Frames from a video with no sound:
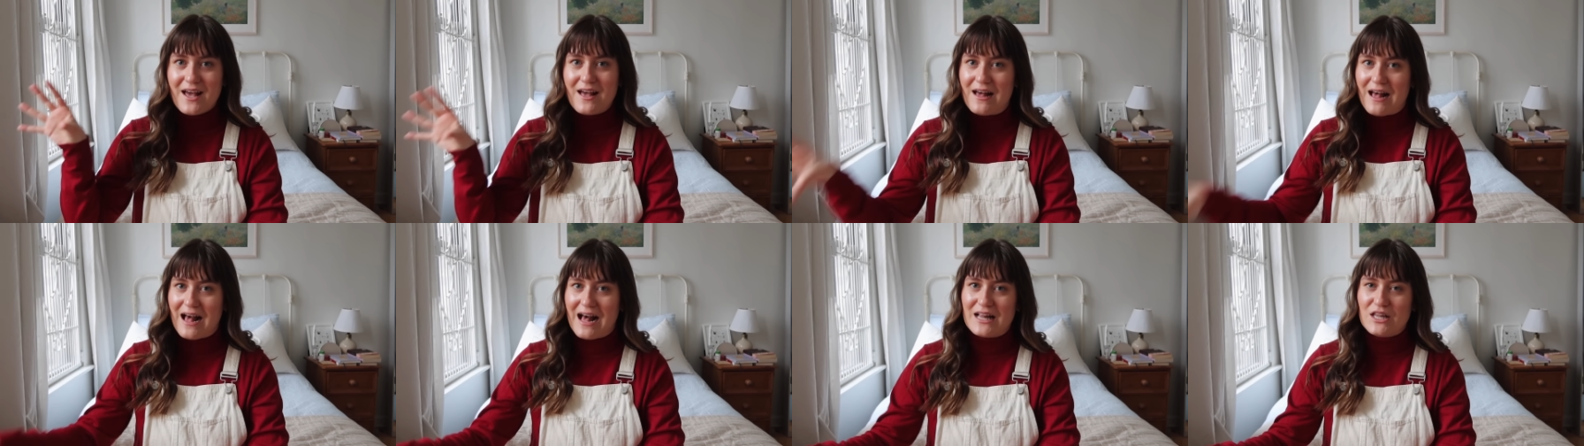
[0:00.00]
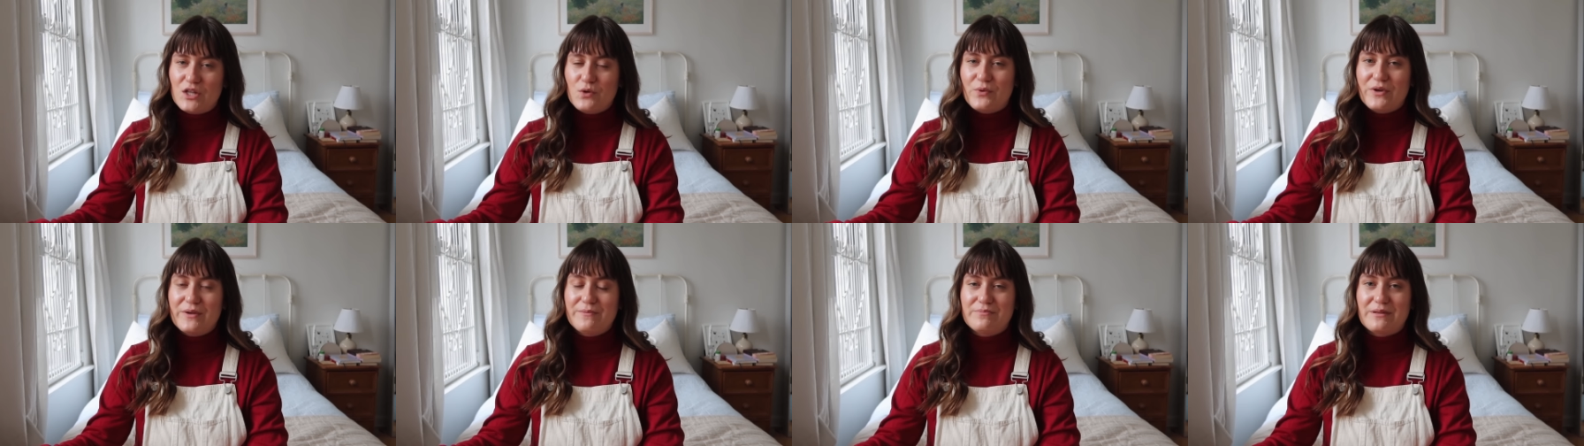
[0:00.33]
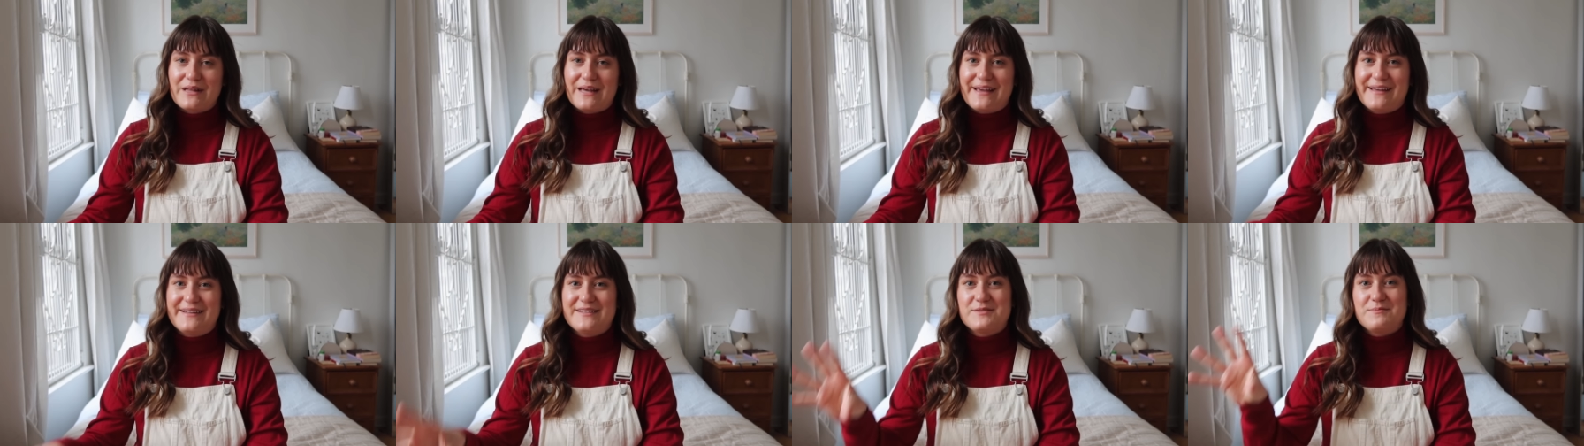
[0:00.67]
Halloween
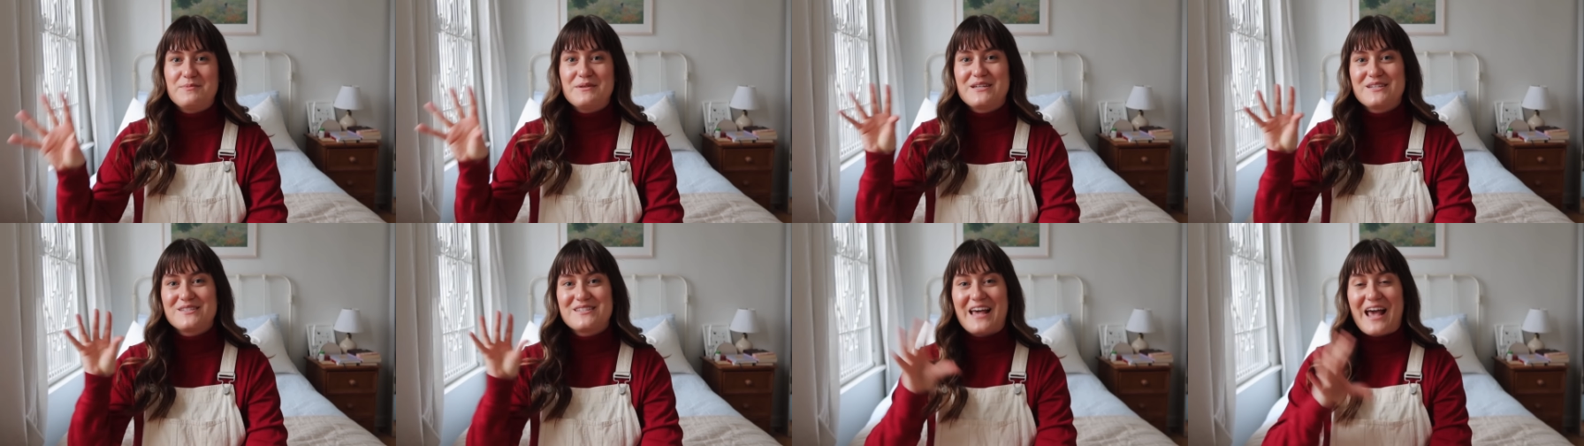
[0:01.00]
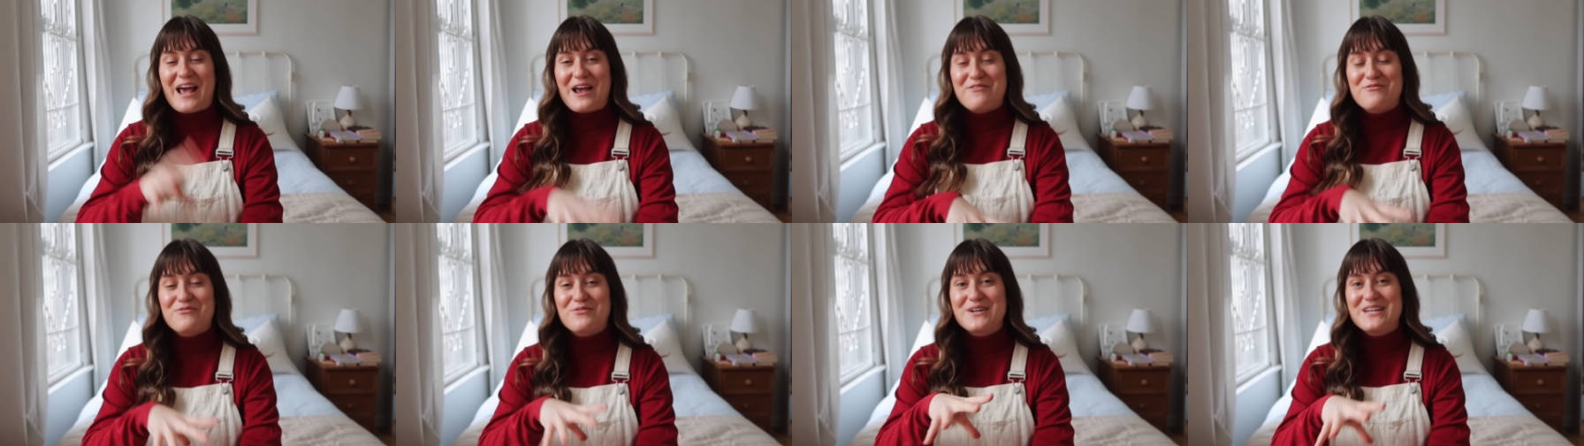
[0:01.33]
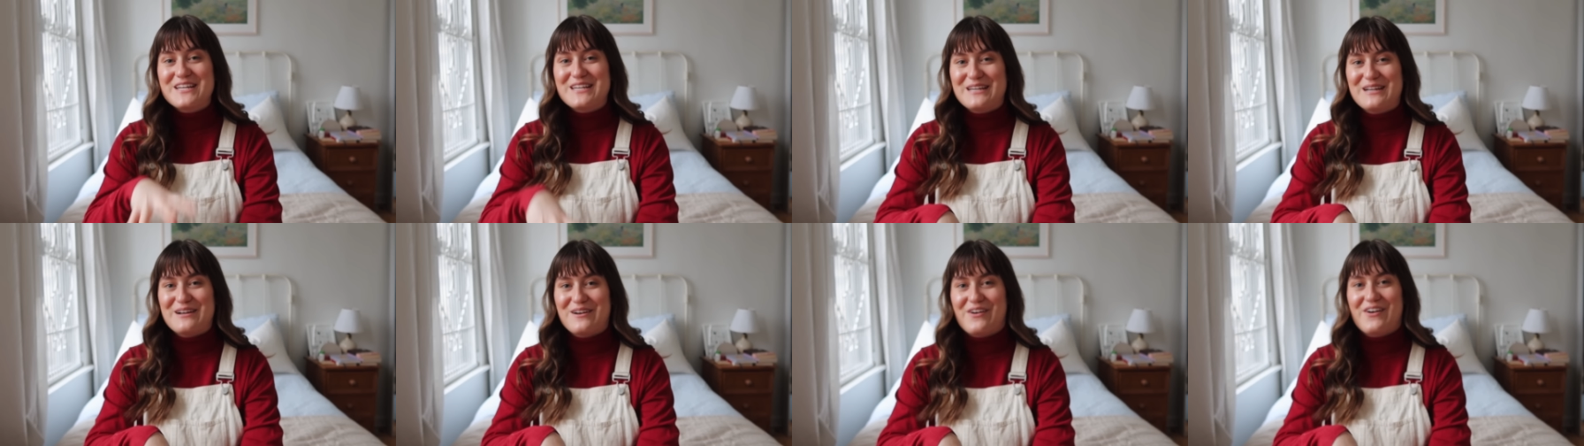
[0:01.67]
plans because every
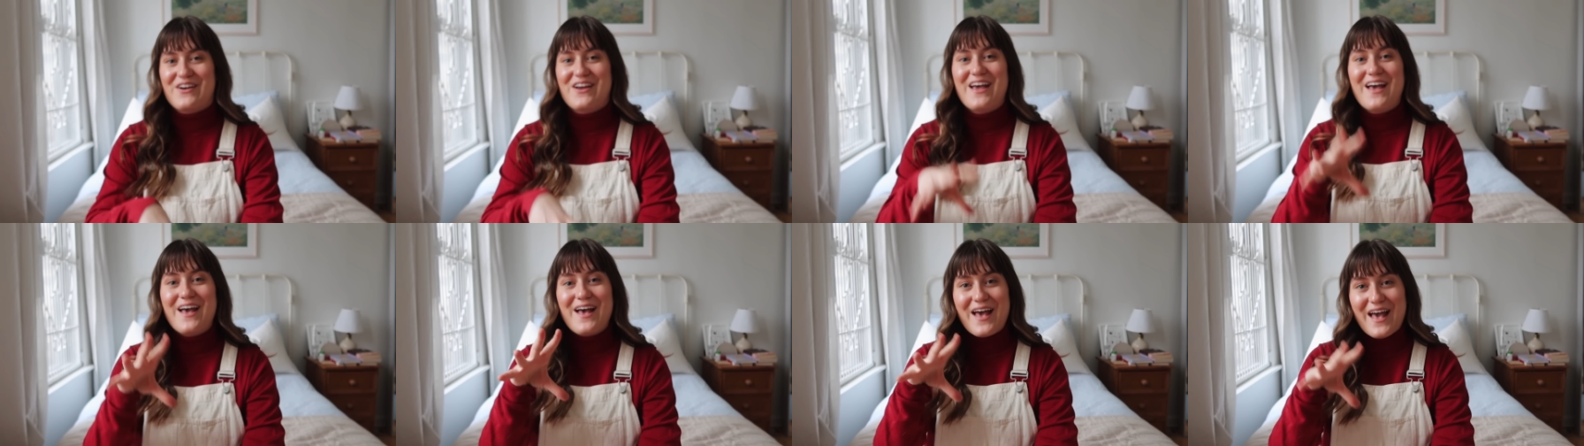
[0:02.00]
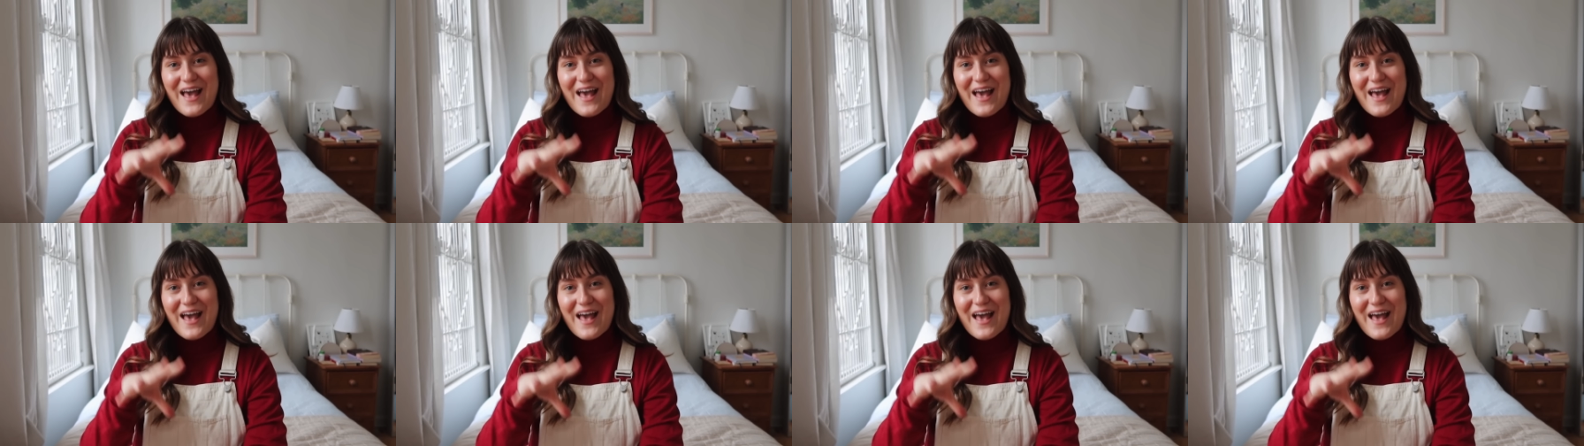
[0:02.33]
year